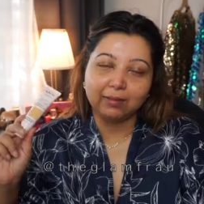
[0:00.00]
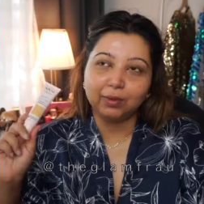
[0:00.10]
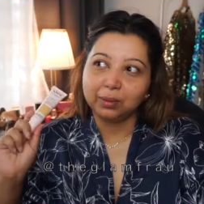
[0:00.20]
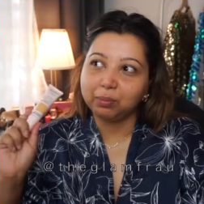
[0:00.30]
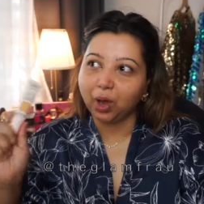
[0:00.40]

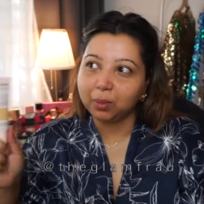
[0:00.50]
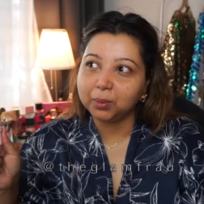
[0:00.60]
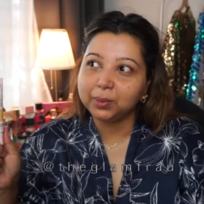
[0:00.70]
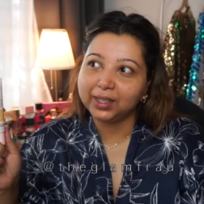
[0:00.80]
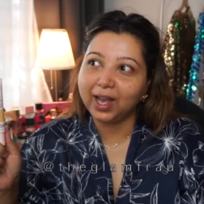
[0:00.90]
will
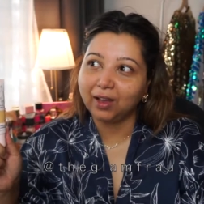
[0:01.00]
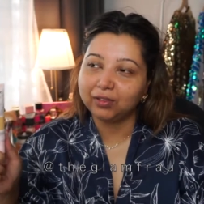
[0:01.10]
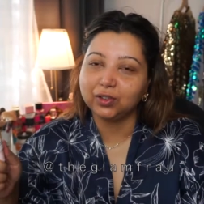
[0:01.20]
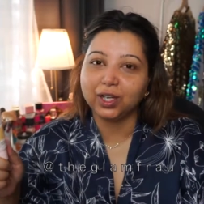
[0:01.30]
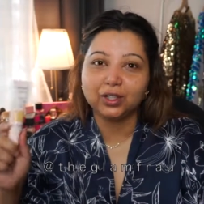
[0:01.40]
probably have
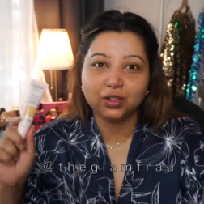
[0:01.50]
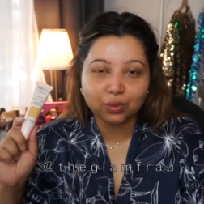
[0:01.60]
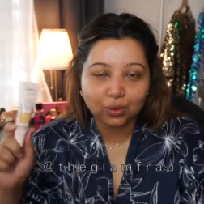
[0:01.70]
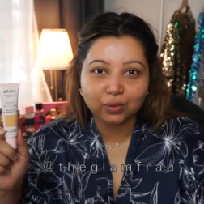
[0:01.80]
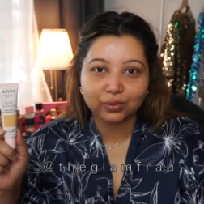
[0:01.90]
to get 2
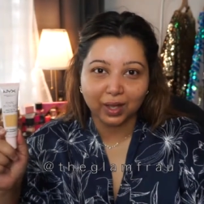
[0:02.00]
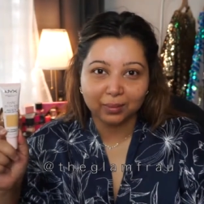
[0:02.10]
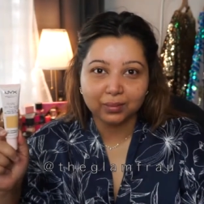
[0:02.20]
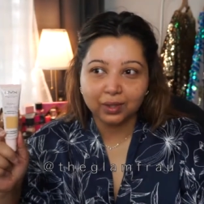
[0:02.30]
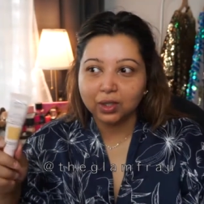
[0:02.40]
of
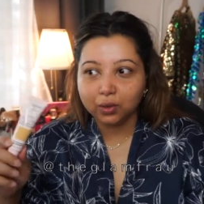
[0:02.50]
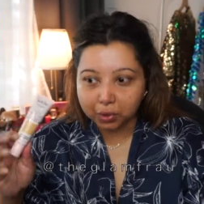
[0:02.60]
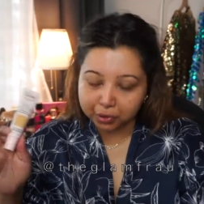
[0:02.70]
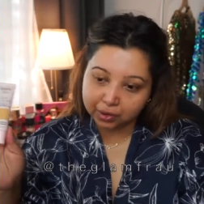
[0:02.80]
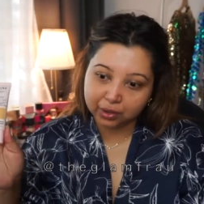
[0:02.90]
them,
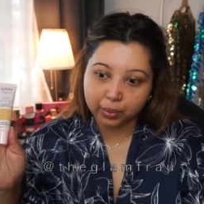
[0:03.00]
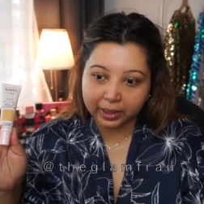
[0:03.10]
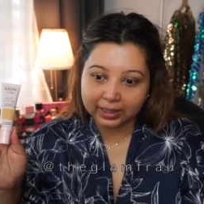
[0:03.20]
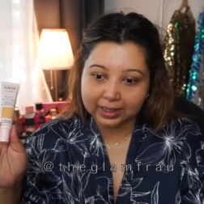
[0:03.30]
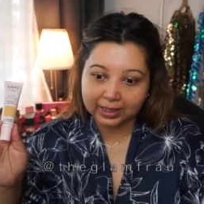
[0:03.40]
which is a
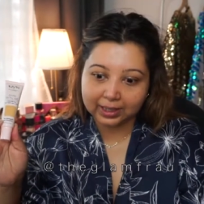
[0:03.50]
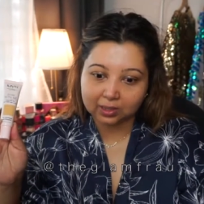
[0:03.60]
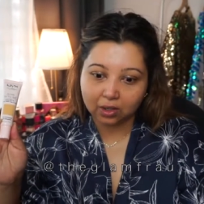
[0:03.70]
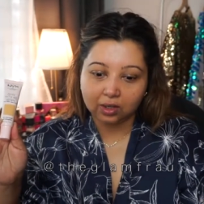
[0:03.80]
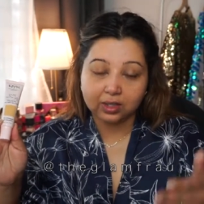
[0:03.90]

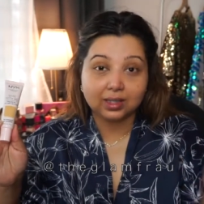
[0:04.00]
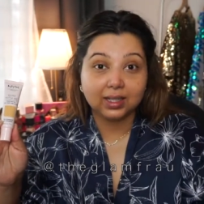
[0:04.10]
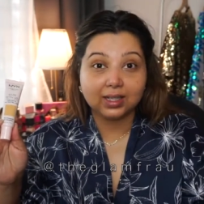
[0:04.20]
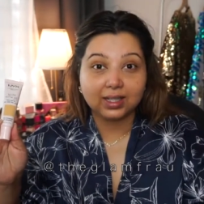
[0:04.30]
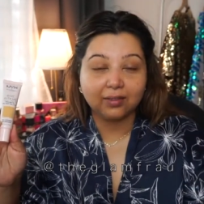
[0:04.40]
$26,
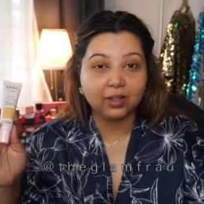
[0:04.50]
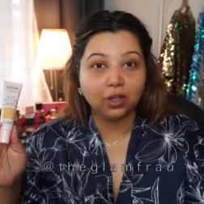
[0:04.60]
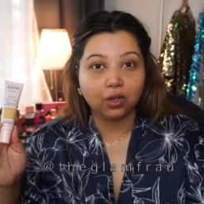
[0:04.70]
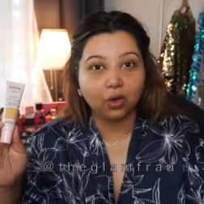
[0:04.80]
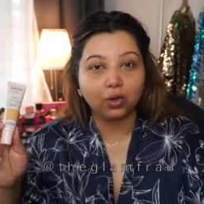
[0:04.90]
still saving a
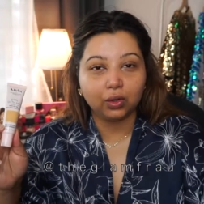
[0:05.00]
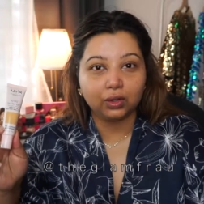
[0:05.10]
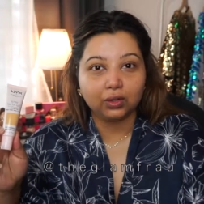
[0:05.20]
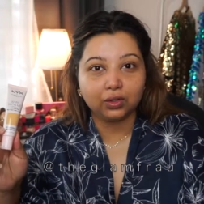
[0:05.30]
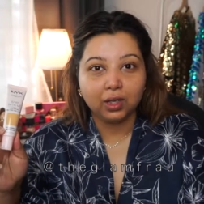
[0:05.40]
lot
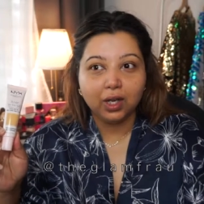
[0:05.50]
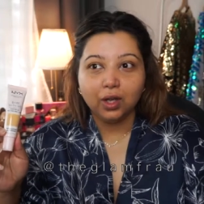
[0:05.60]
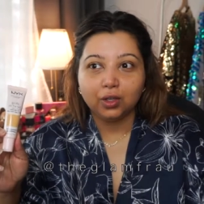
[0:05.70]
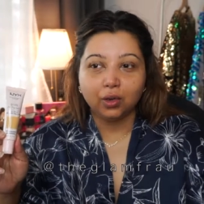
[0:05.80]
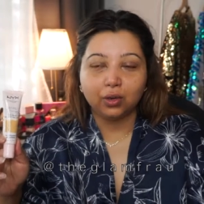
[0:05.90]
on
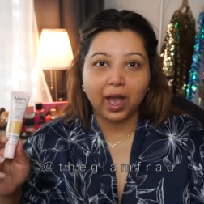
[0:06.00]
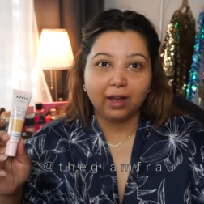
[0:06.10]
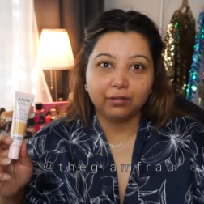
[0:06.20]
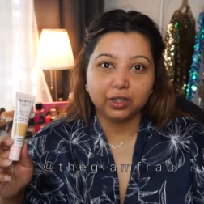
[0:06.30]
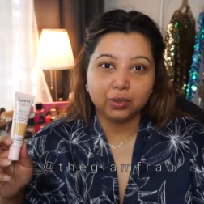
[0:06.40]
your
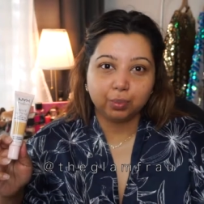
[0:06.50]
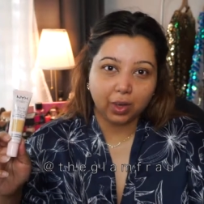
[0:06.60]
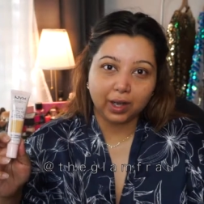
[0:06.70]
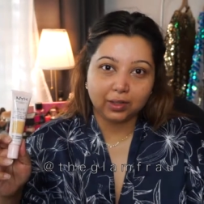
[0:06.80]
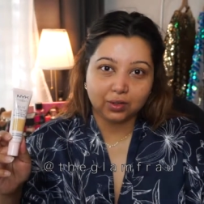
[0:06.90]
average
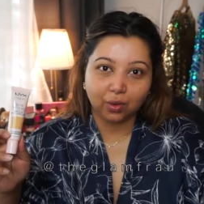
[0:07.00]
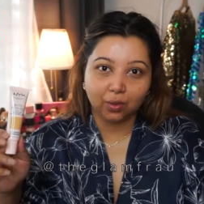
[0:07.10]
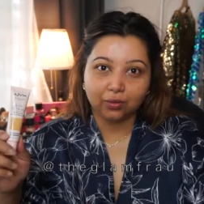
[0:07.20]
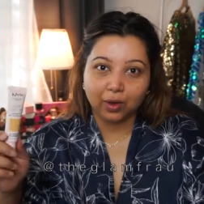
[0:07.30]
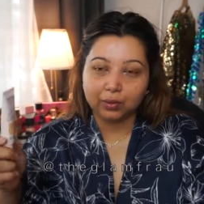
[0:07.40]
price
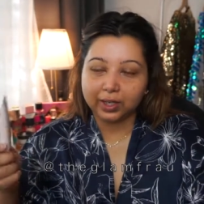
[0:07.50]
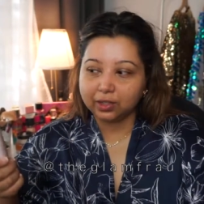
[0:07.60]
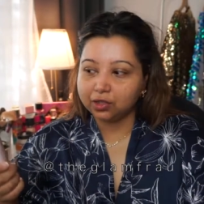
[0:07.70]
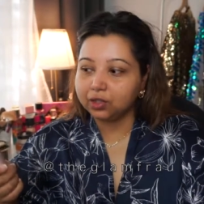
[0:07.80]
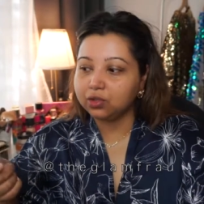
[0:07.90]
of
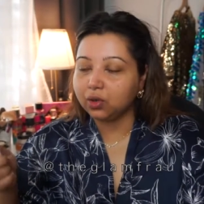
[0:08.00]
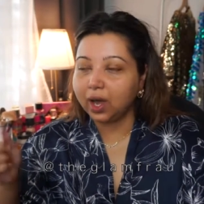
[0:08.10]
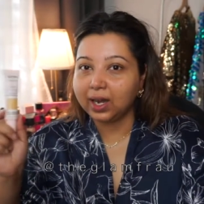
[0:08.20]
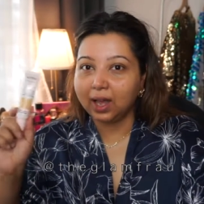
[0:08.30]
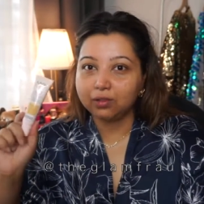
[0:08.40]
foundation. So
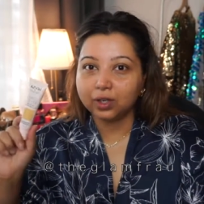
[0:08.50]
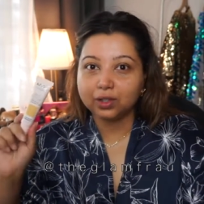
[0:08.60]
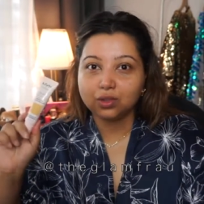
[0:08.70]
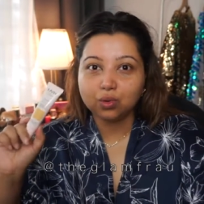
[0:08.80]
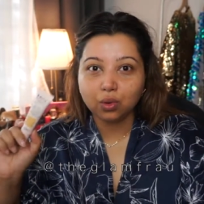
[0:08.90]
I'll have to
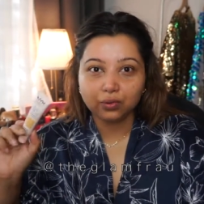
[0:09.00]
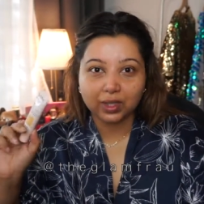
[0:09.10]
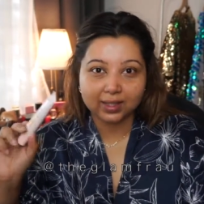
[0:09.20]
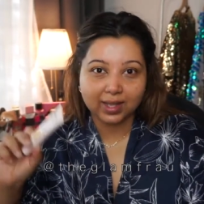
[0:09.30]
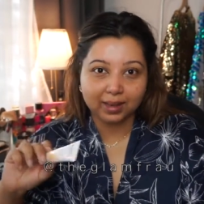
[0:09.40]
get 2 of
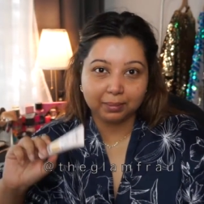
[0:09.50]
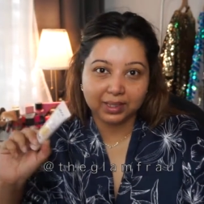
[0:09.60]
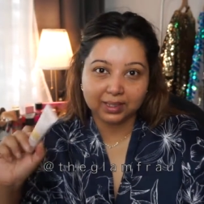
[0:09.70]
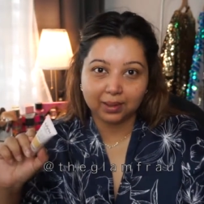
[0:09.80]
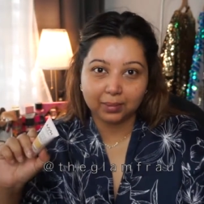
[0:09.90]
these and
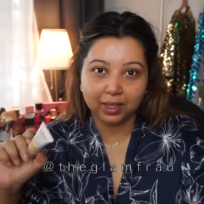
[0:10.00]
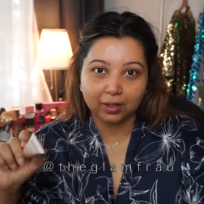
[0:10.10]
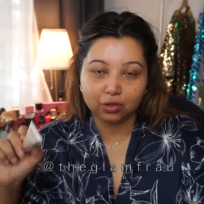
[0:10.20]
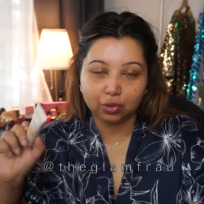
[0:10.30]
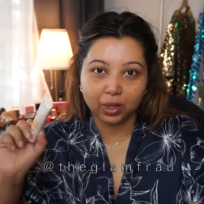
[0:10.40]
mix them
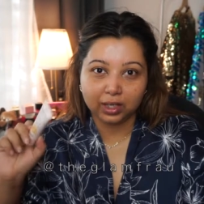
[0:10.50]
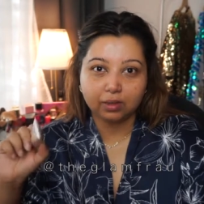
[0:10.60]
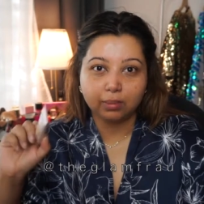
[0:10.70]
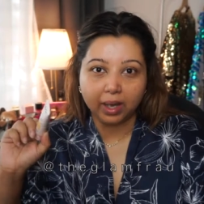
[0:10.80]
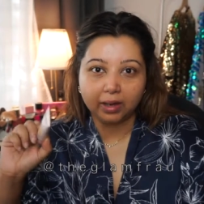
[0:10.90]
in to hit
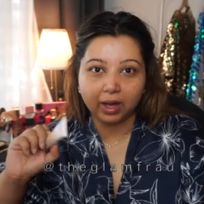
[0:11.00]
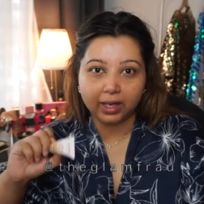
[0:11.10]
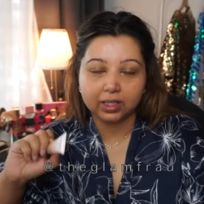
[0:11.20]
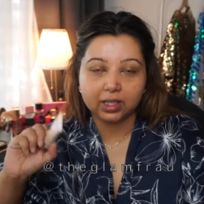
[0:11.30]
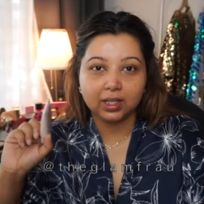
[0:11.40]
my
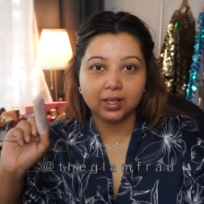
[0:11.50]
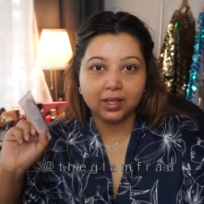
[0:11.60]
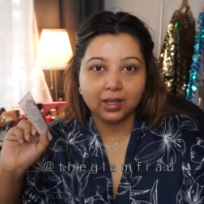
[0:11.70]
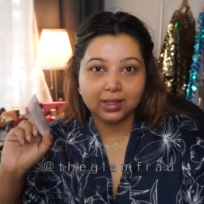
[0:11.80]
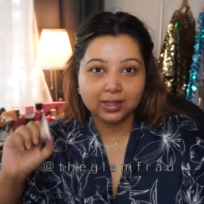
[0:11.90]
right
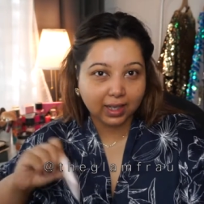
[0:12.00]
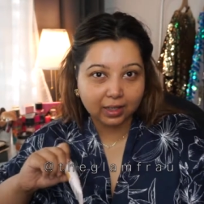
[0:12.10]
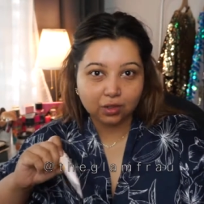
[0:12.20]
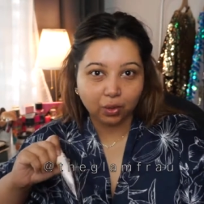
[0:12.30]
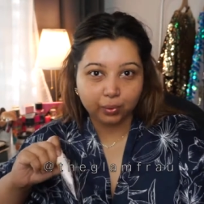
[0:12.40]

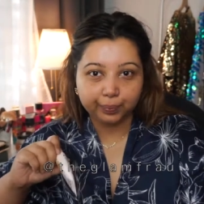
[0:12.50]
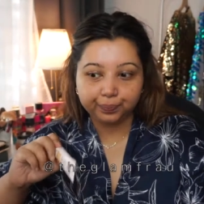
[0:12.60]
skin tone.